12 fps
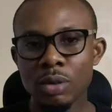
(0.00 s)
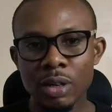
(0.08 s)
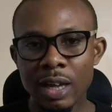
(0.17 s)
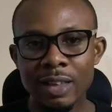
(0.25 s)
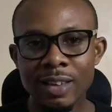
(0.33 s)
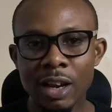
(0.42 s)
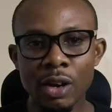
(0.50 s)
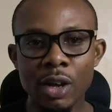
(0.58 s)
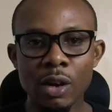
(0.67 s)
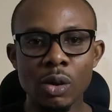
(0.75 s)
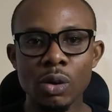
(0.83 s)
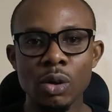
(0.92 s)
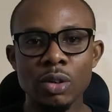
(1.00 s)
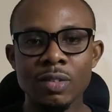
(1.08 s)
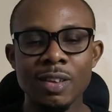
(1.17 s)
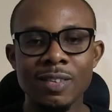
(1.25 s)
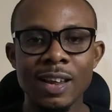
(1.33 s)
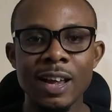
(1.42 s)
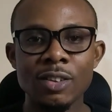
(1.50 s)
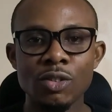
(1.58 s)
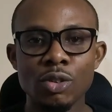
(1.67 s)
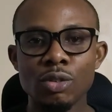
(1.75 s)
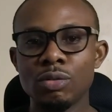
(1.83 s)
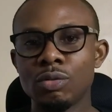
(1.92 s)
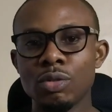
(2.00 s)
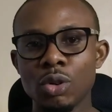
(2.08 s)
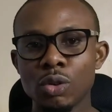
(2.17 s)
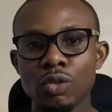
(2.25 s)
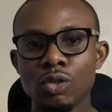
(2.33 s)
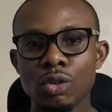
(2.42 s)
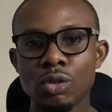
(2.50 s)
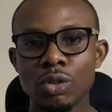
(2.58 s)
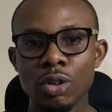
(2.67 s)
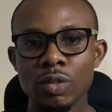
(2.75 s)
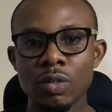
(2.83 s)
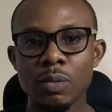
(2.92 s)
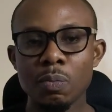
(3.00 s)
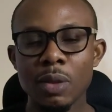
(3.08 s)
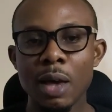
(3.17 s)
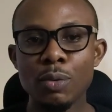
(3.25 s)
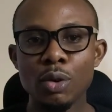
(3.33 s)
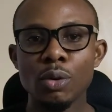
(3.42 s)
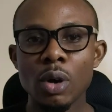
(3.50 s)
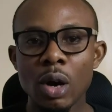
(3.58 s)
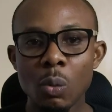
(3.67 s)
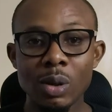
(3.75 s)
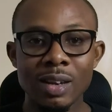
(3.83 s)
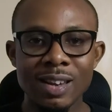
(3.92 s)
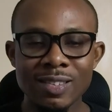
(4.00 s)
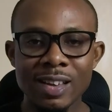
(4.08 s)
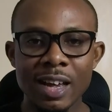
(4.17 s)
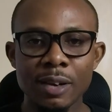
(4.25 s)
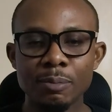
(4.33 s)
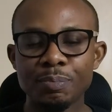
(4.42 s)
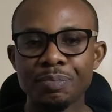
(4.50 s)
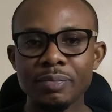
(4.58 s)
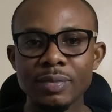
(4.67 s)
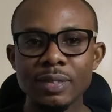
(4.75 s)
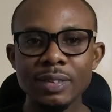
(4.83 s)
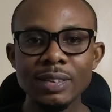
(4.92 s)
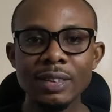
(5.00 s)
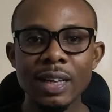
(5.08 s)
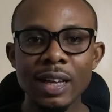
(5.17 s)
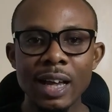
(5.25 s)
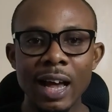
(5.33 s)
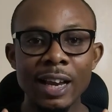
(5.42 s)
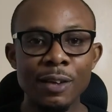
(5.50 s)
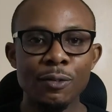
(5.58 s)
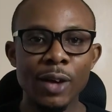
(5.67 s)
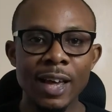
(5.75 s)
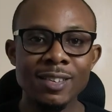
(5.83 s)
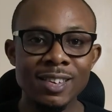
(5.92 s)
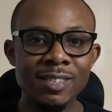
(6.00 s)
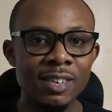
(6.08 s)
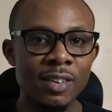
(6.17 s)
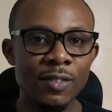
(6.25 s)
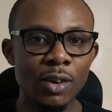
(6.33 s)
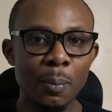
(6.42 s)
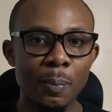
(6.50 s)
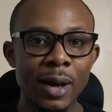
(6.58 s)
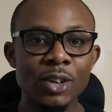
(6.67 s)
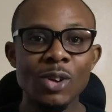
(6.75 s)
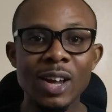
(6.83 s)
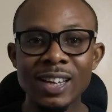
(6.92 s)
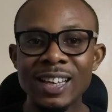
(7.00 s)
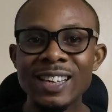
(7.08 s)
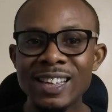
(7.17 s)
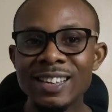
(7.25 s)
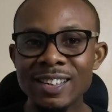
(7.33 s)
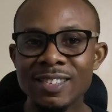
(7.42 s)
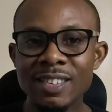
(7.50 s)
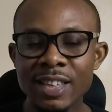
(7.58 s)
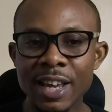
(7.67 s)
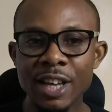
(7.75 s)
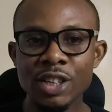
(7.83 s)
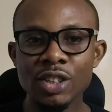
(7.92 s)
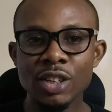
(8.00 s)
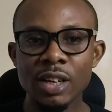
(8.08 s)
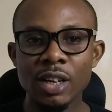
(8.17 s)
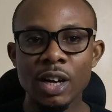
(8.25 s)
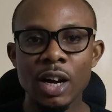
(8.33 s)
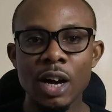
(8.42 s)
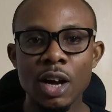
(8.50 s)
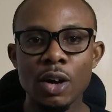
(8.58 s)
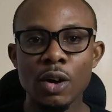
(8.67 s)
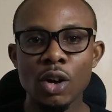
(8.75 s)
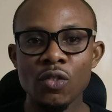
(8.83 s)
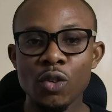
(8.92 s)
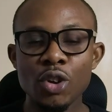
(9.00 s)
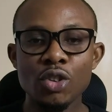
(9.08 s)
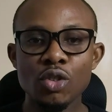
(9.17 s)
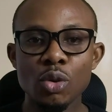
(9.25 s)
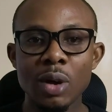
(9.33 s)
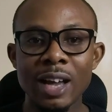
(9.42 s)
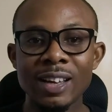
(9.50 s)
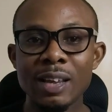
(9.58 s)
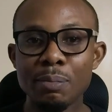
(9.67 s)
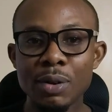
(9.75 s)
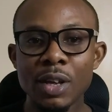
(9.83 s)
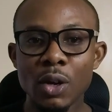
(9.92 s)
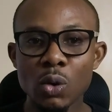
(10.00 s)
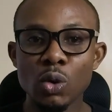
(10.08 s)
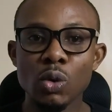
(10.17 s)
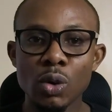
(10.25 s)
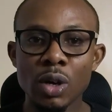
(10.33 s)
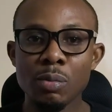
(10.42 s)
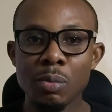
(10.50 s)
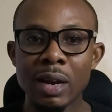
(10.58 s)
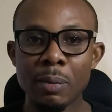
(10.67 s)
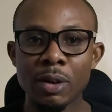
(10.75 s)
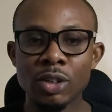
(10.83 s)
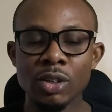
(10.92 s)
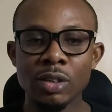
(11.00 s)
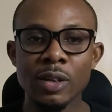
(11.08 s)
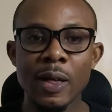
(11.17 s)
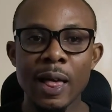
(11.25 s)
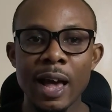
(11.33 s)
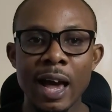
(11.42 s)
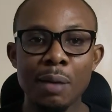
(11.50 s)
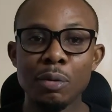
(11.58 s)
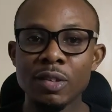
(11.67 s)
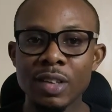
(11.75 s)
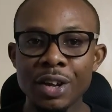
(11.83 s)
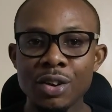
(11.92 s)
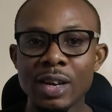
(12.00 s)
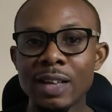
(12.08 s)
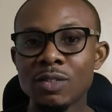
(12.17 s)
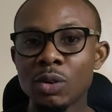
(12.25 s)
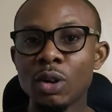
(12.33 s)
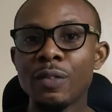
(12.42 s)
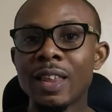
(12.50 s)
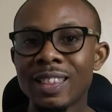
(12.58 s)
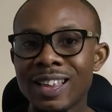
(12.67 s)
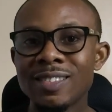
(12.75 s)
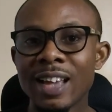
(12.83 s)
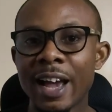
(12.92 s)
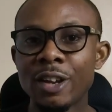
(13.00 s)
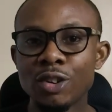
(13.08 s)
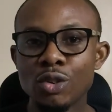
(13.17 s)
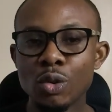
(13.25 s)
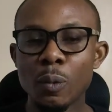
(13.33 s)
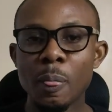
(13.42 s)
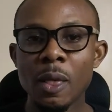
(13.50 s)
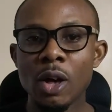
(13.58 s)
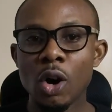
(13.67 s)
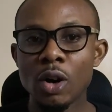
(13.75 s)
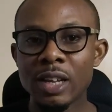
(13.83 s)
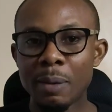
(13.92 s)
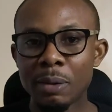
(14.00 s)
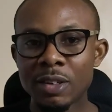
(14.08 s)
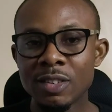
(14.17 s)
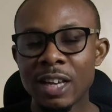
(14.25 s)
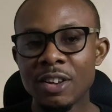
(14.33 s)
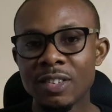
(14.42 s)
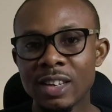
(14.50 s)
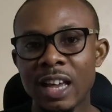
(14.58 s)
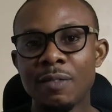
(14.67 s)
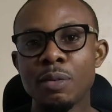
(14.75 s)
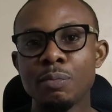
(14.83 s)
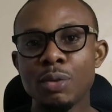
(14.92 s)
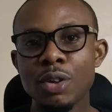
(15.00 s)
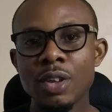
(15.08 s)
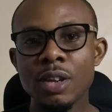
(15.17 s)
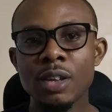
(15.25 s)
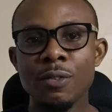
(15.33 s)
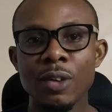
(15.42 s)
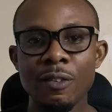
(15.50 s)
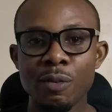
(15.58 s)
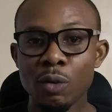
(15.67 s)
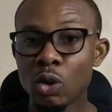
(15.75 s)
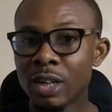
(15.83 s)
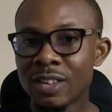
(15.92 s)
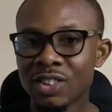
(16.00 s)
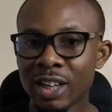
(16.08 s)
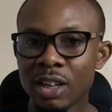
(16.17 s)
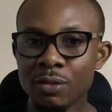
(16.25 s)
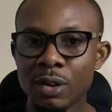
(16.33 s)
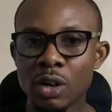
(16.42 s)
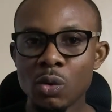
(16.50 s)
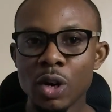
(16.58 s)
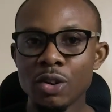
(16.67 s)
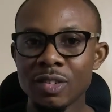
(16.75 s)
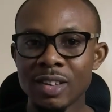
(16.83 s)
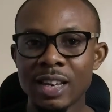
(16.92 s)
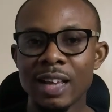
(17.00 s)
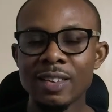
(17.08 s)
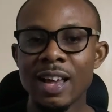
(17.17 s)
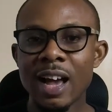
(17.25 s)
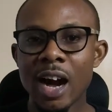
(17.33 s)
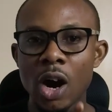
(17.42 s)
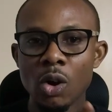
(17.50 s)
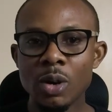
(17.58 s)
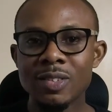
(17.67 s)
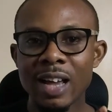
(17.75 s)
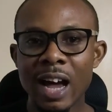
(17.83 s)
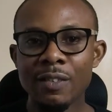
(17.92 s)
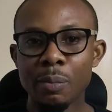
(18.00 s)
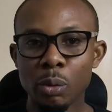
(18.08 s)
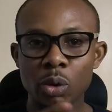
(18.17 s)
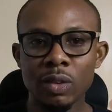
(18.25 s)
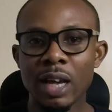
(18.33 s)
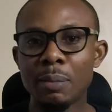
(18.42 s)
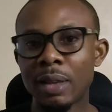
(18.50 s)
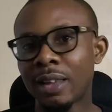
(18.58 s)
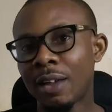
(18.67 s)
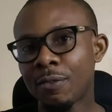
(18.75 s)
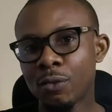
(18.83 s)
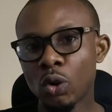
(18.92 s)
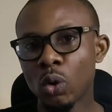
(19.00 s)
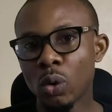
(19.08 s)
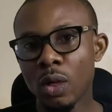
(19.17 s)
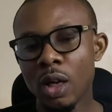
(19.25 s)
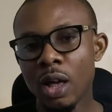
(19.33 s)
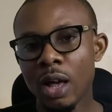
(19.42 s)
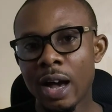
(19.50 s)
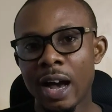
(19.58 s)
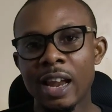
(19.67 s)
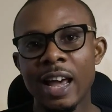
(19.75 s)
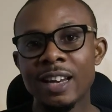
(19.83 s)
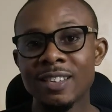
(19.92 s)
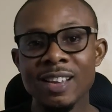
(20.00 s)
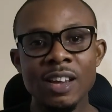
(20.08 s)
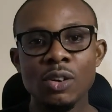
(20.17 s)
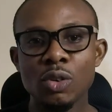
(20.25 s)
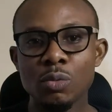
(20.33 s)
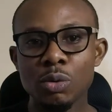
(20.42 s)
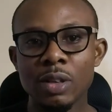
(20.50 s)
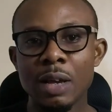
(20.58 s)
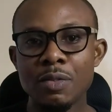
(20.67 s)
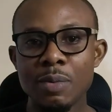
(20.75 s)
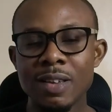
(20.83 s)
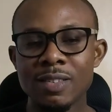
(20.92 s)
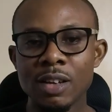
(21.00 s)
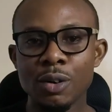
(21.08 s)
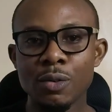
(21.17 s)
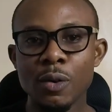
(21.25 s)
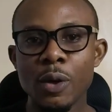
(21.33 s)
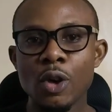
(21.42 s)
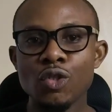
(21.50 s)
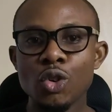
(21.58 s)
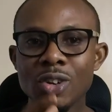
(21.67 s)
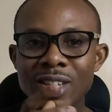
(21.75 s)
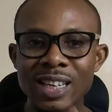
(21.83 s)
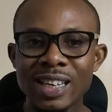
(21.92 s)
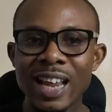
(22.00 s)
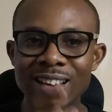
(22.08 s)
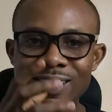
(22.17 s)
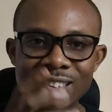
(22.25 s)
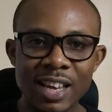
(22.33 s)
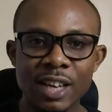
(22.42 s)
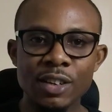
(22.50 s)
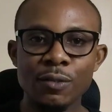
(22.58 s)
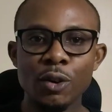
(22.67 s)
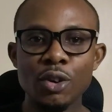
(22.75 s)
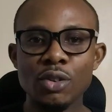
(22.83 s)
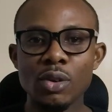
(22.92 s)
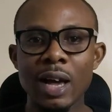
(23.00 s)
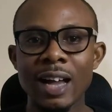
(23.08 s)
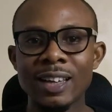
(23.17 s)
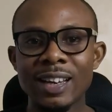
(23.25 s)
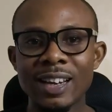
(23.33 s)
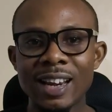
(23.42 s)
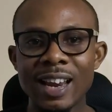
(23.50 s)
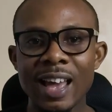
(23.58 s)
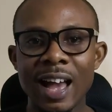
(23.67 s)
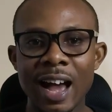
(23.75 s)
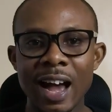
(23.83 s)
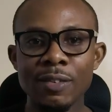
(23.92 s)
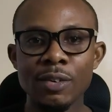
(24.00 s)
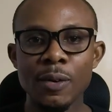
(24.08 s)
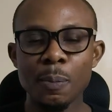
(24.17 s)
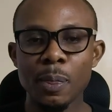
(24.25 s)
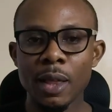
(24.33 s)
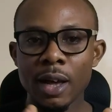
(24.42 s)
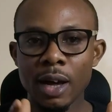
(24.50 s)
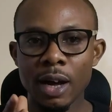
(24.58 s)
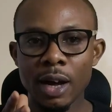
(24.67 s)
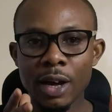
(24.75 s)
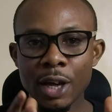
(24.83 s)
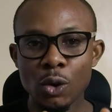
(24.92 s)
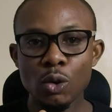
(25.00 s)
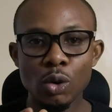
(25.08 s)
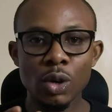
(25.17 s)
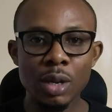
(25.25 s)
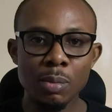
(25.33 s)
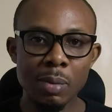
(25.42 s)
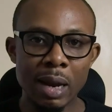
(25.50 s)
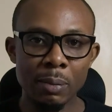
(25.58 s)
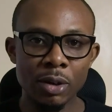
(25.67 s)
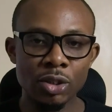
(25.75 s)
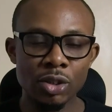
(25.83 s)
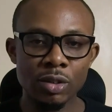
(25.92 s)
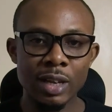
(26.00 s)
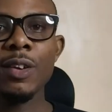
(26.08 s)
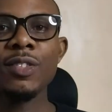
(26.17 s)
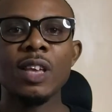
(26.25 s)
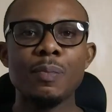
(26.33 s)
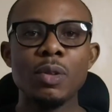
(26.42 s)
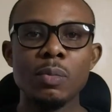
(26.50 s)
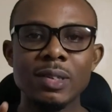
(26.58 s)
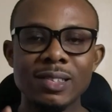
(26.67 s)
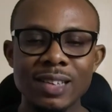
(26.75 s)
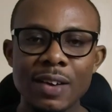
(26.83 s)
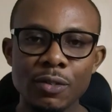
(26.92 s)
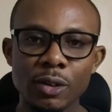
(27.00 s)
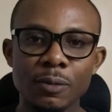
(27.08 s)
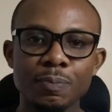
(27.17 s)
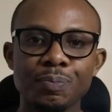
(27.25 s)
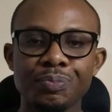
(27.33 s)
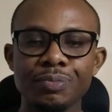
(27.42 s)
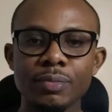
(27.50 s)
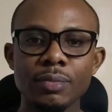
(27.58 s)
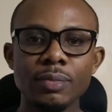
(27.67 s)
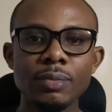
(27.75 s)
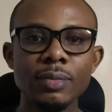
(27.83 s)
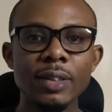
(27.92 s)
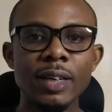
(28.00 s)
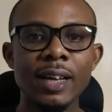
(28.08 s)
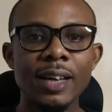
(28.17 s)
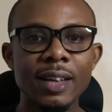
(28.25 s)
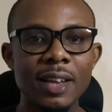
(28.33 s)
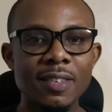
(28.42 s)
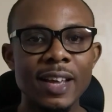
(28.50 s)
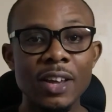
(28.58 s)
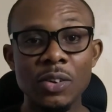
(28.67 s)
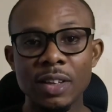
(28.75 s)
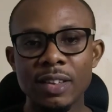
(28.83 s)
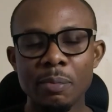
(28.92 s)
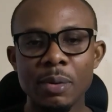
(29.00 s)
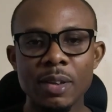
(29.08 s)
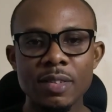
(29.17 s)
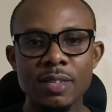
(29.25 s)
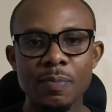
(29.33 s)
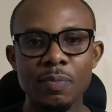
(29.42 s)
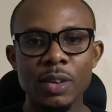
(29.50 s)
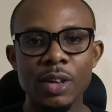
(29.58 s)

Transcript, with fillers: Get a low-cost designer to just help you with the design. And if you are a seasoned developer, you actually need this stage for you to actually build a good-looking mobile application. And I must tell you, that is one of the things I do. All the applications that you see that I've been building, if you have been following this channel very well, you see that I always have a prototype that I follow, and I design those prototypes myself. So you need that stage for you to actually really have a good-looking mobile application. Step number 7, design your database.